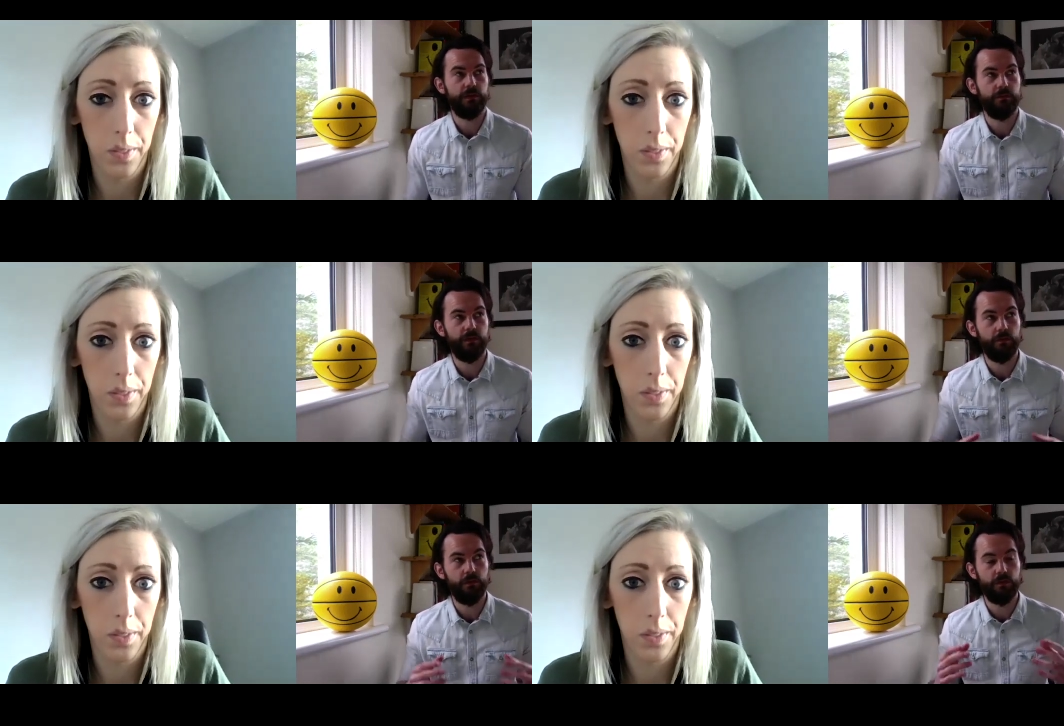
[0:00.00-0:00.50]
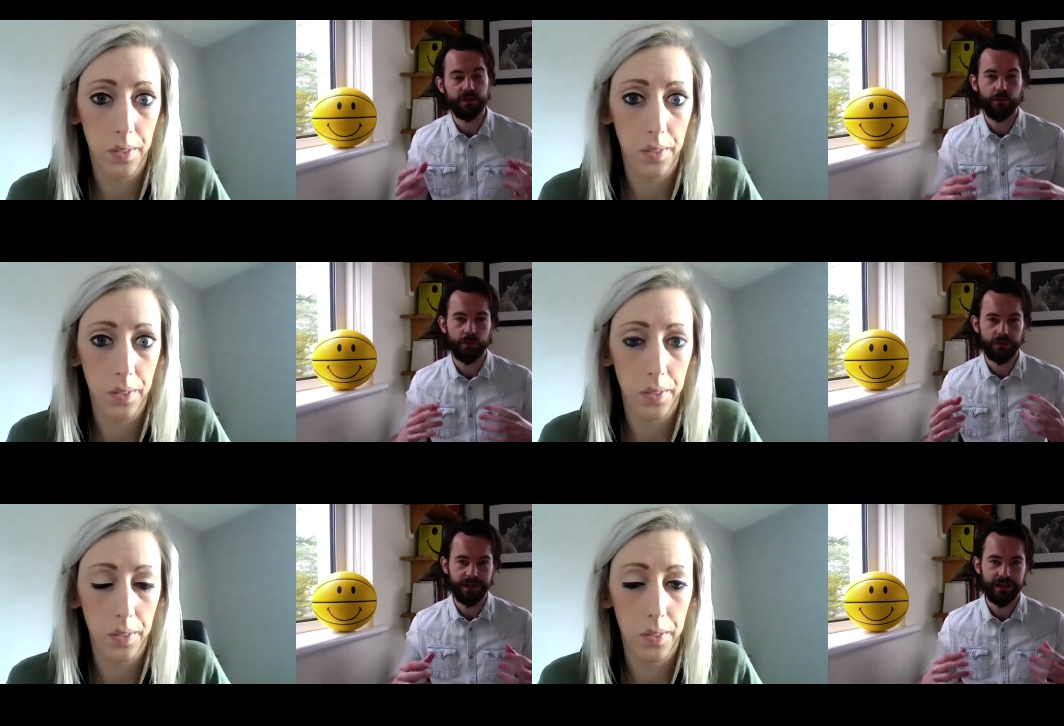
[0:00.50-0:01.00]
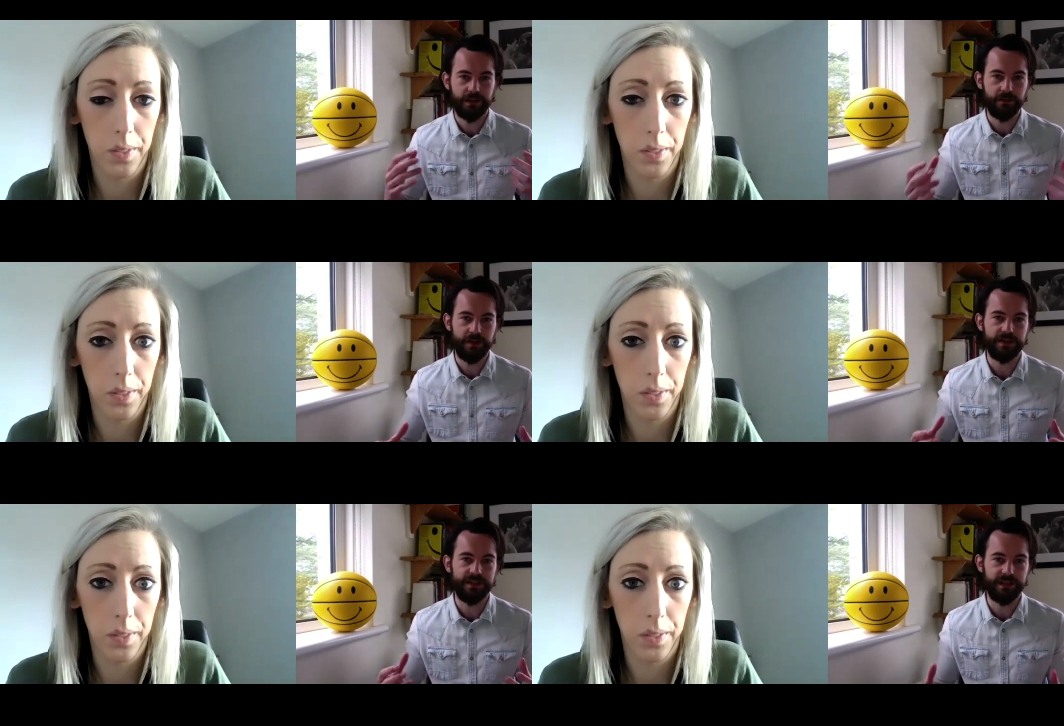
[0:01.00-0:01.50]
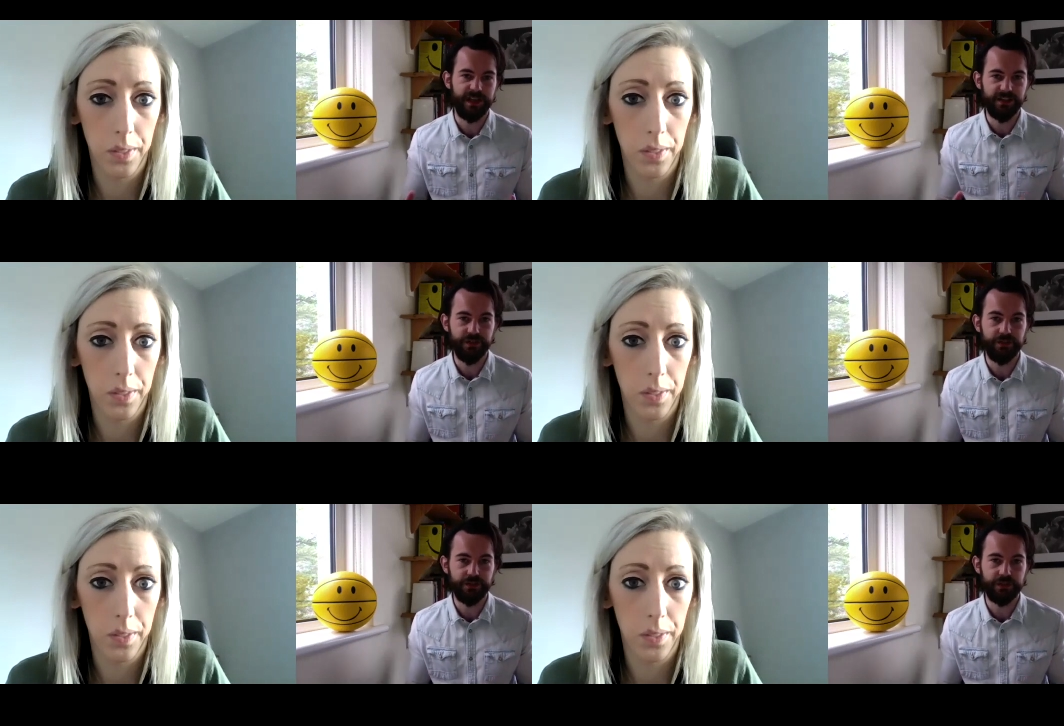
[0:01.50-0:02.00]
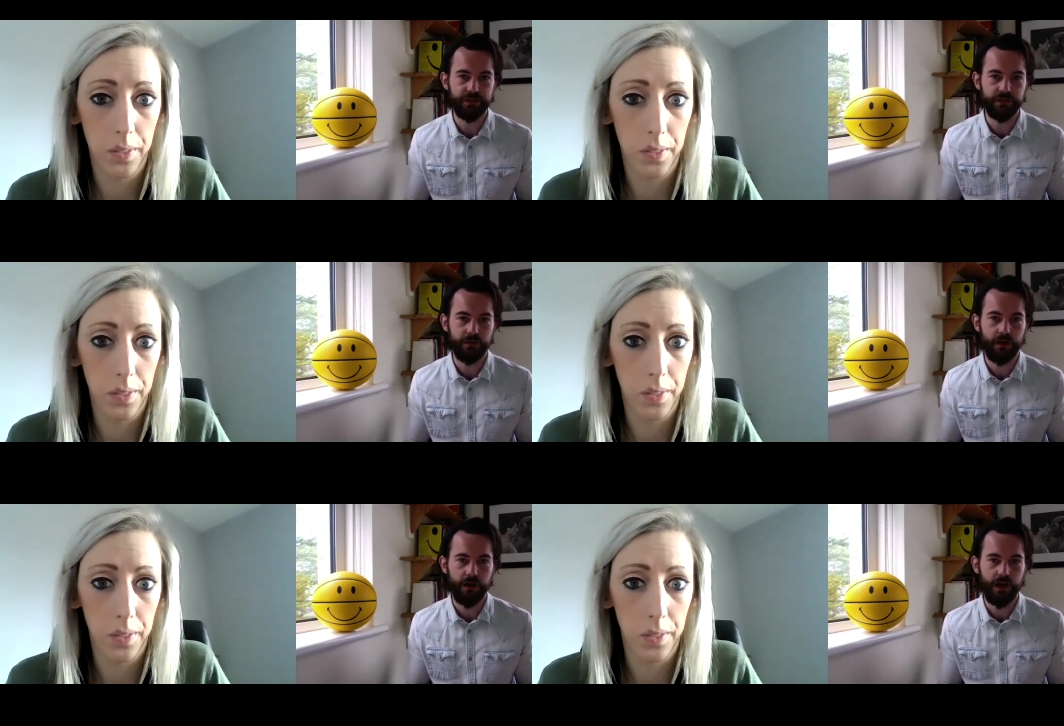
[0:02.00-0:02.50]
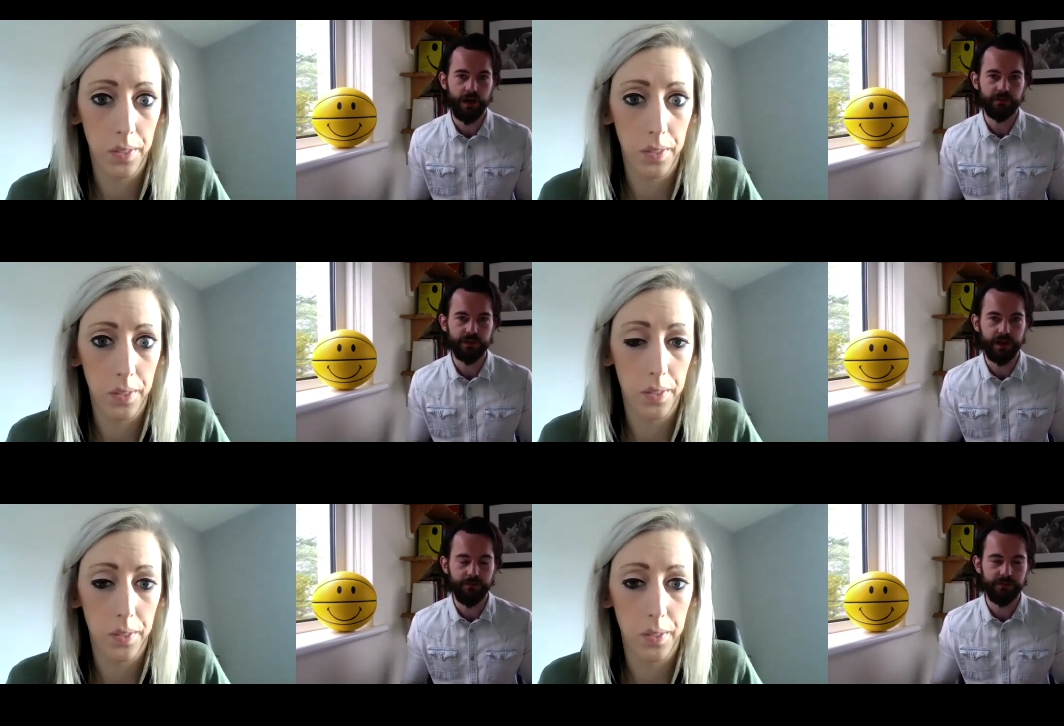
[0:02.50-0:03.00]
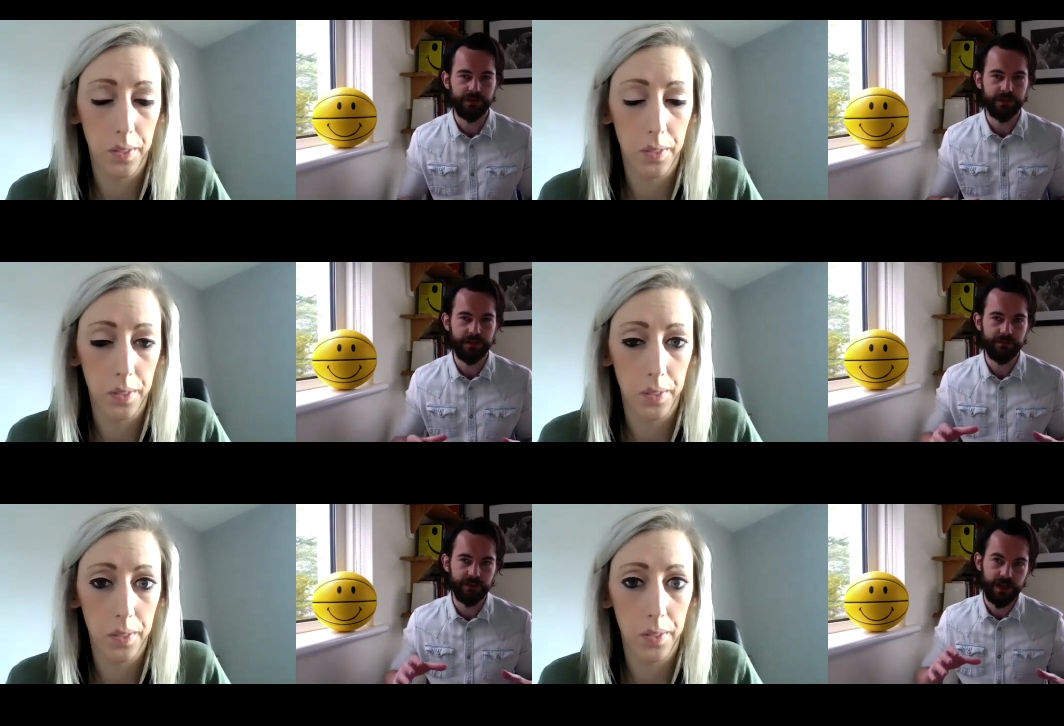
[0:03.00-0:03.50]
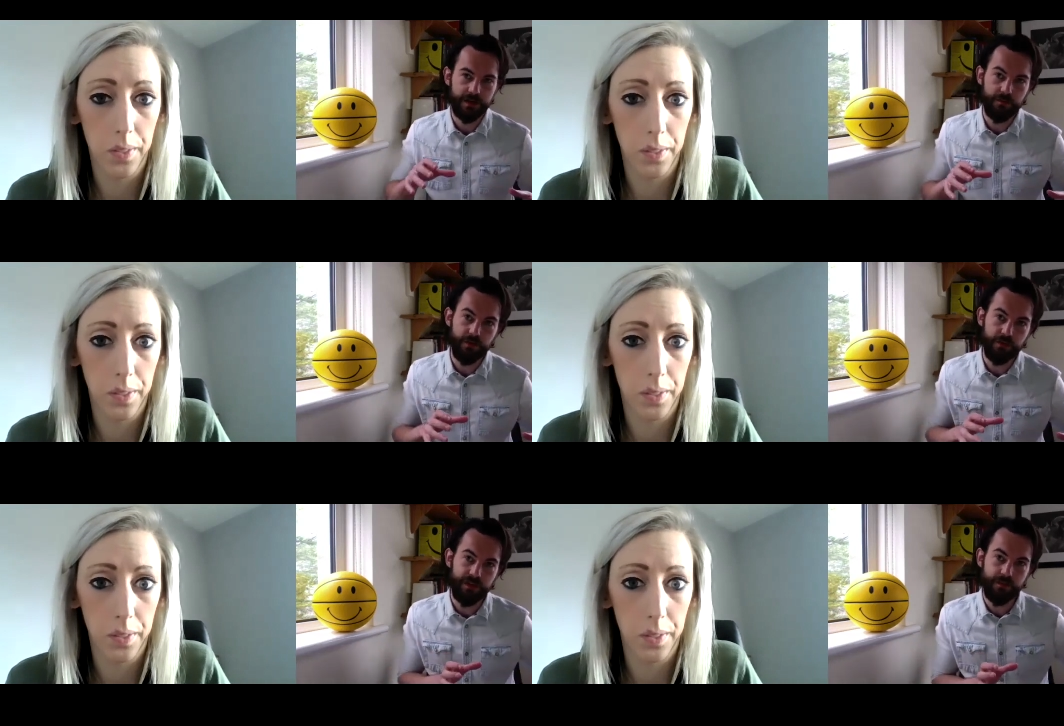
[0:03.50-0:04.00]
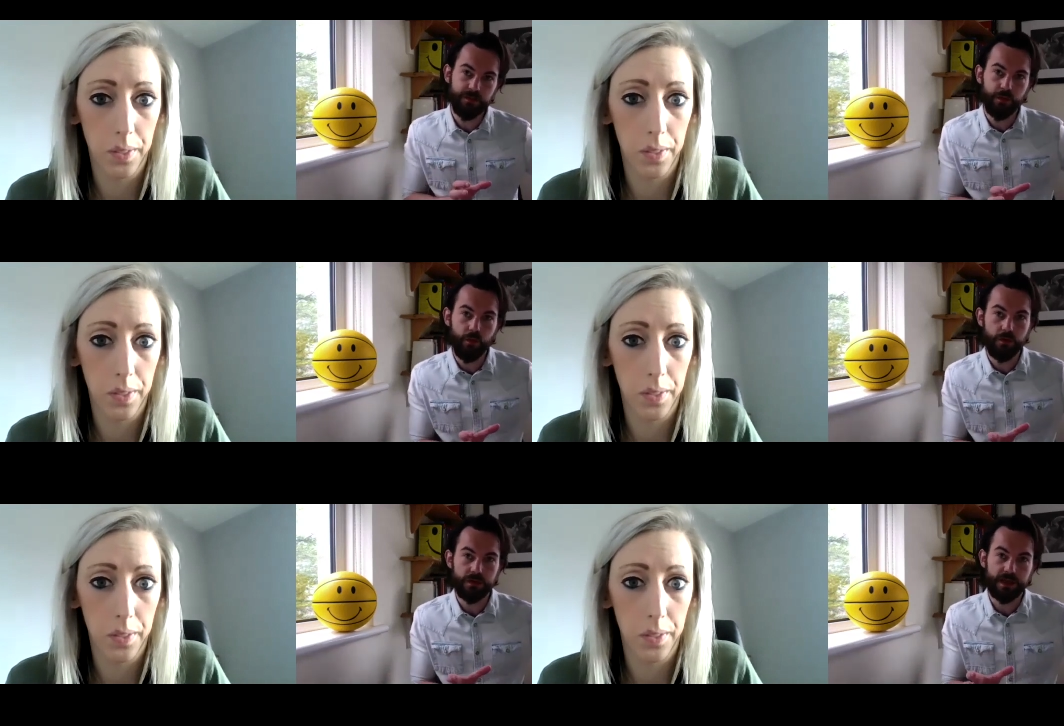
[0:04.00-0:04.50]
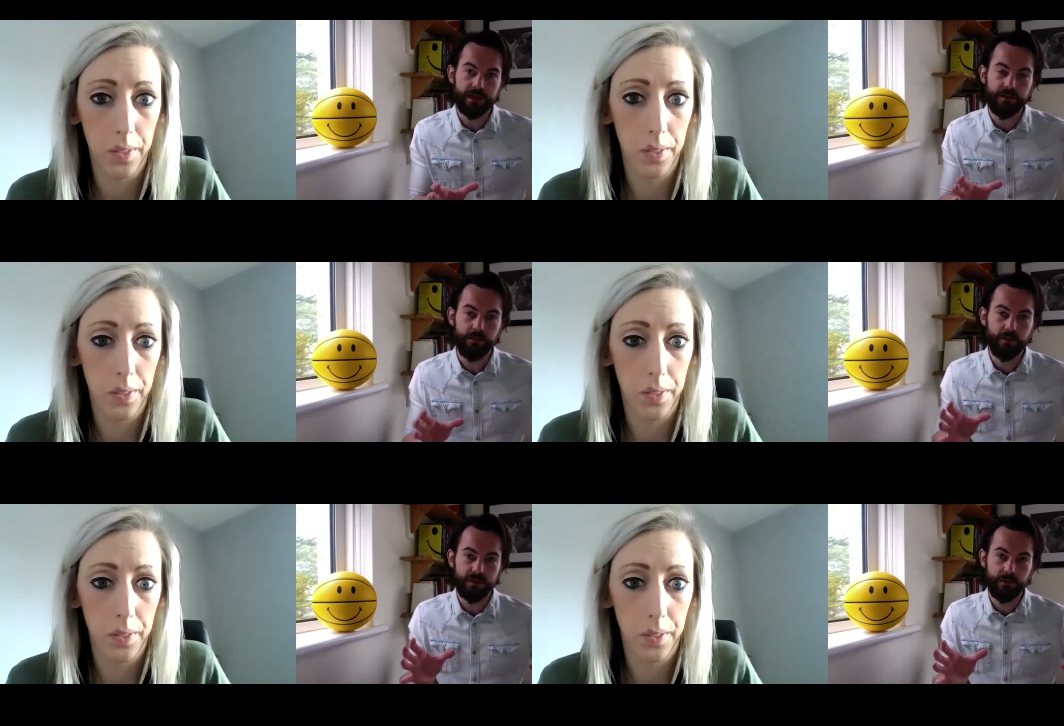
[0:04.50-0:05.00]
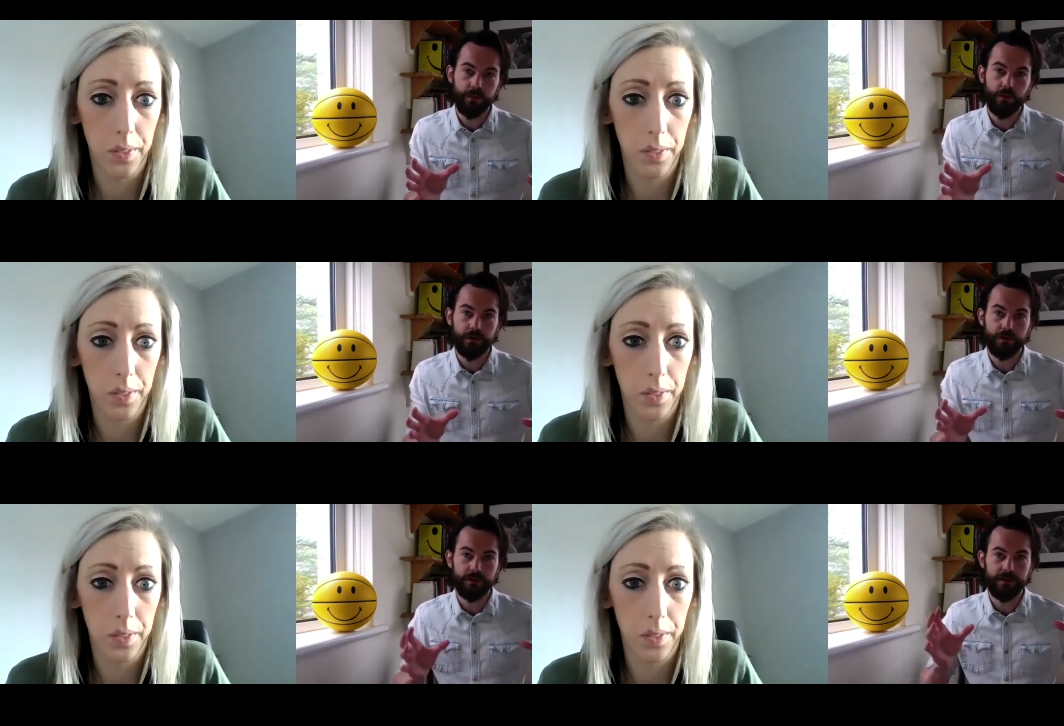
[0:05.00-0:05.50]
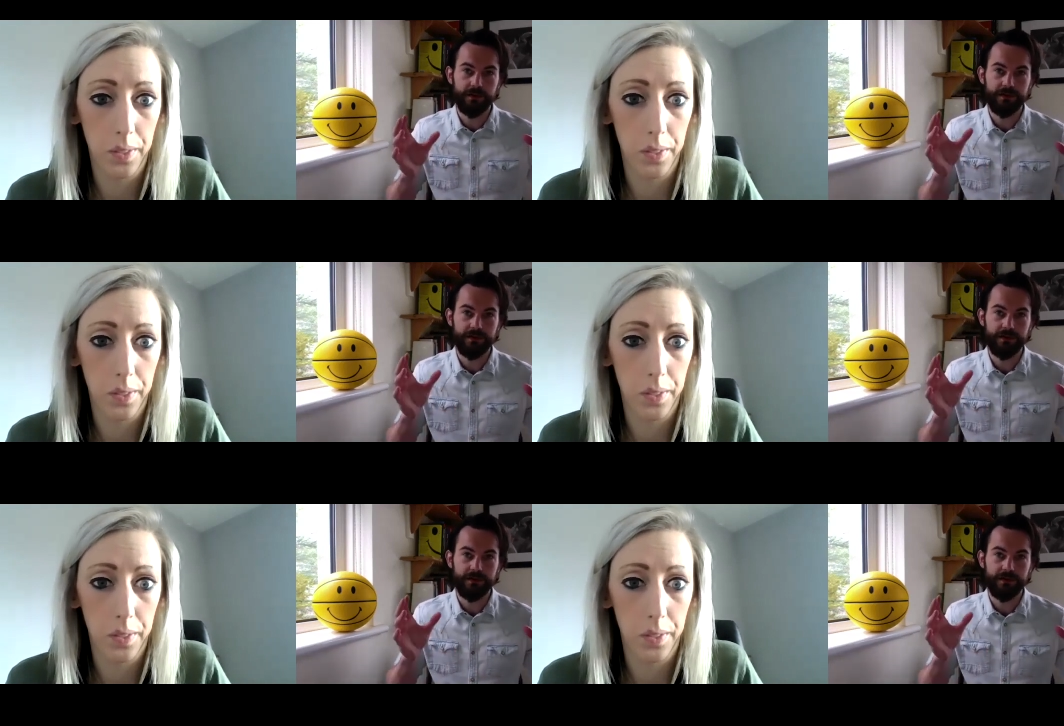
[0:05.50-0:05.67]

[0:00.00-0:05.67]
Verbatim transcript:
Speaker 1: the, the most important kind of Christian issues. I'm trying I'm, I'm trying to move them towards like the most important